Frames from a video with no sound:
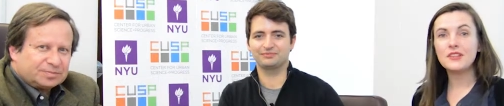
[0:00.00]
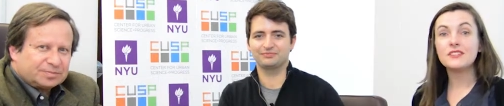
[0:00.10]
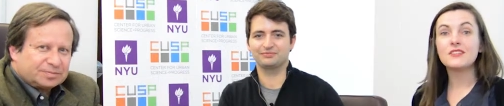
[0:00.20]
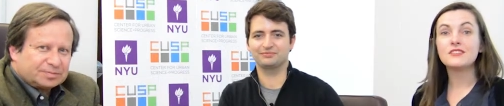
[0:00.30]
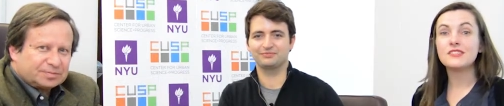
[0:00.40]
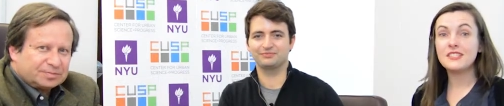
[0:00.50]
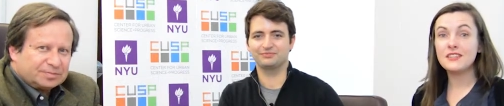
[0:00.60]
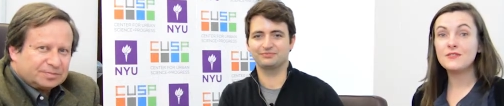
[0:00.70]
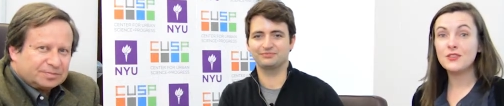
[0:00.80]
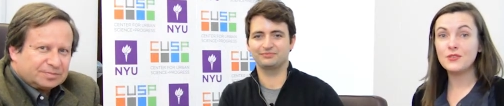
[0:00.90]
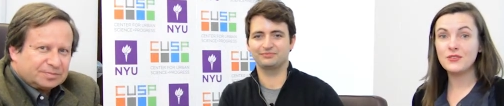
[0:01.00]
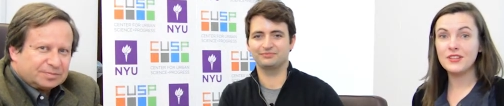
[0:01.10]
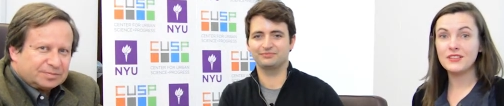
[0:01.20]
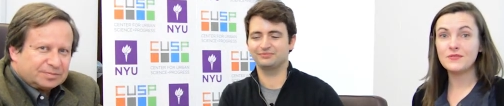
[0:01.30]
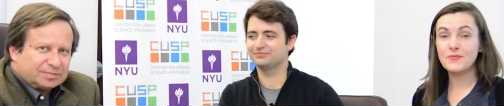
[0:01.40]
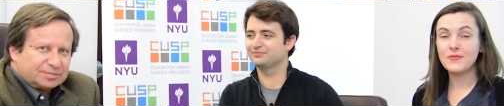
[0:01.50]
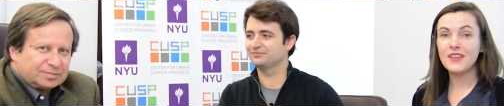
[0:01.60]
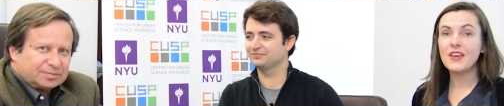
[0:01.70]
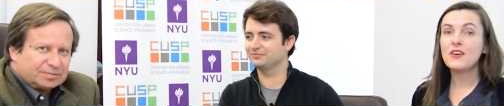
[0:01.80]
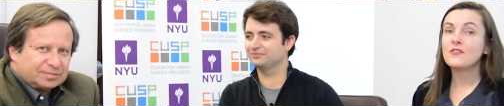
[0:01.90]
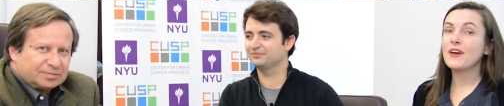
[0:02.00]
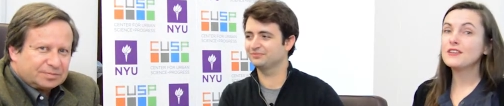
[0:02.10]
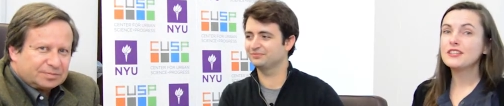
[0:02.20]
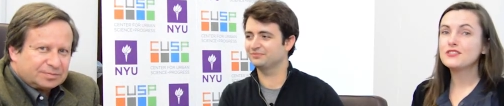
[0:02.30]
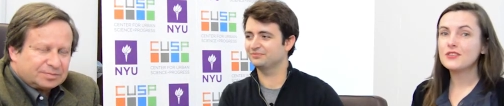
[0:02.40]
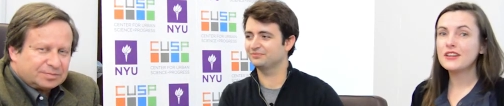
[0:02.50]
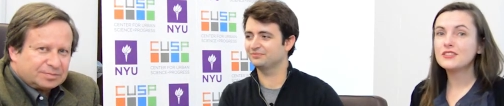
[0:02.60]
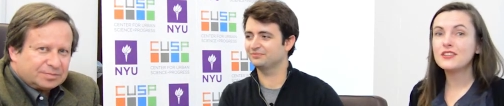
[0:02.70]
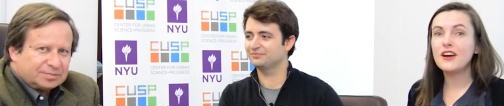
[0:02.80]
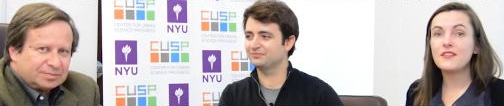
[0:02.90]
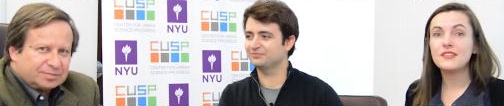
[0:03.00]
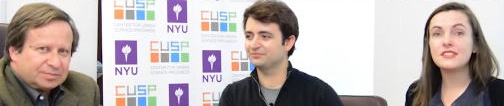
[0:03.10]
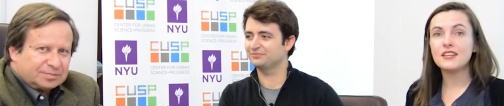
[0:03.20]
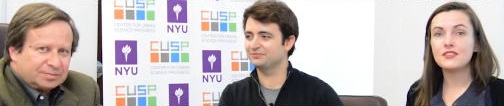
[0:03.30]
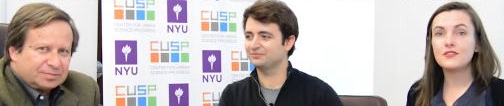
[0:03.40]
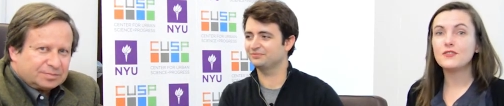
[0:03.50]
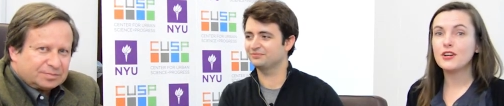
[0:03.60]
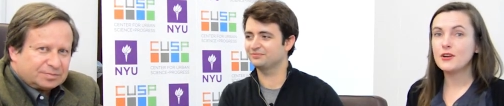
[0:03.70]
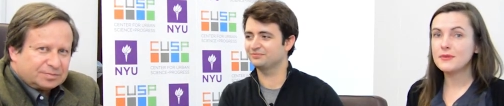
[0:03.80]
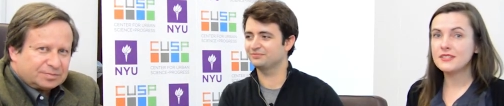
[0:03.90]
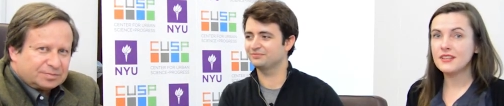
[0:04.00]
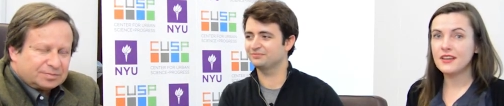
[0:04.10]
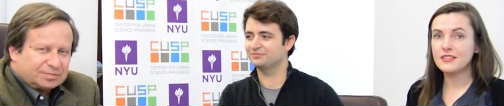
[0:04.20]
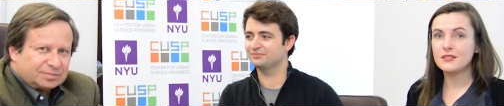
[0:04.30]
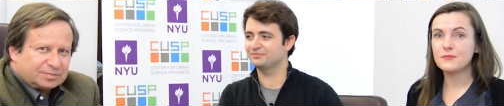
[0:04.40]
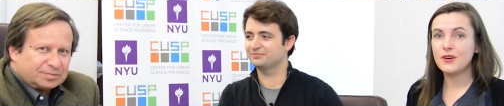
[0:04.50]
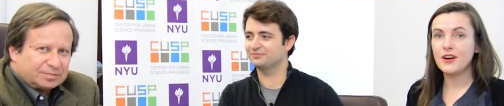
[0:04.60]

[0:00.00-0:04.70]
Speaker 1: with Dr. Steve Koonin, founding director of the Center for Urban Science and